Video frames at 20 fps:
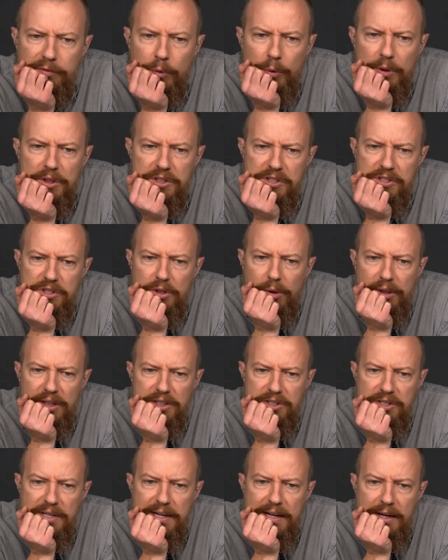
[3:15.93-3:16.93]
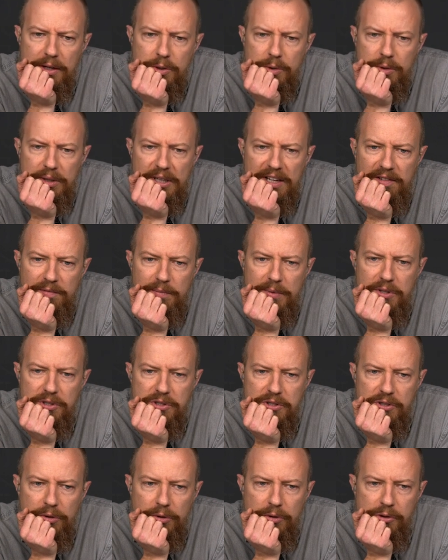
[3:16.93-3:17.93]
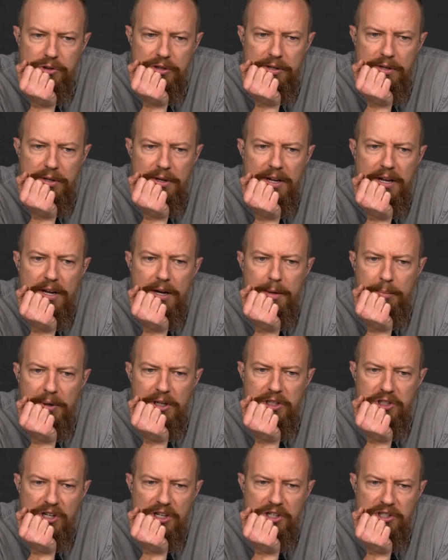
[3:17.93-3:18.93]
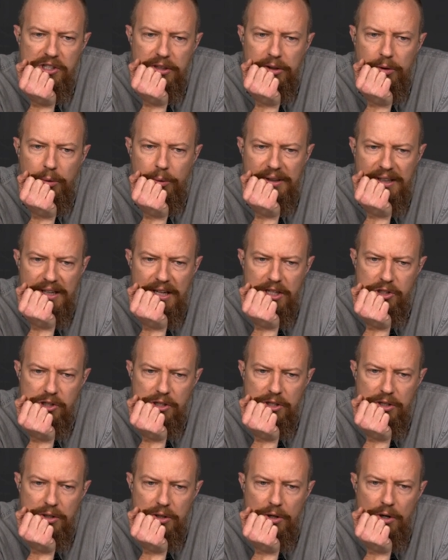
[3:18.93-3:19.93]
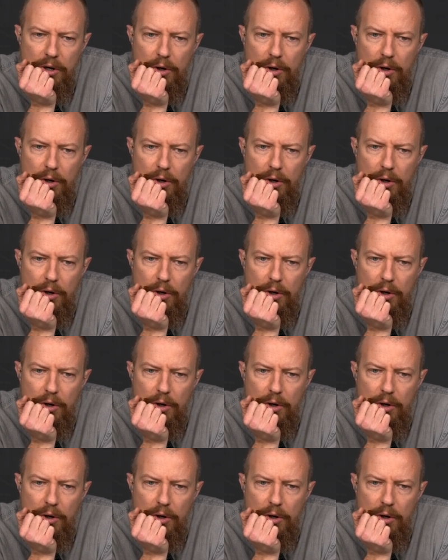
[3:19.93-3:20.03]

Florian says, okay, so now you gave me the solution by changing location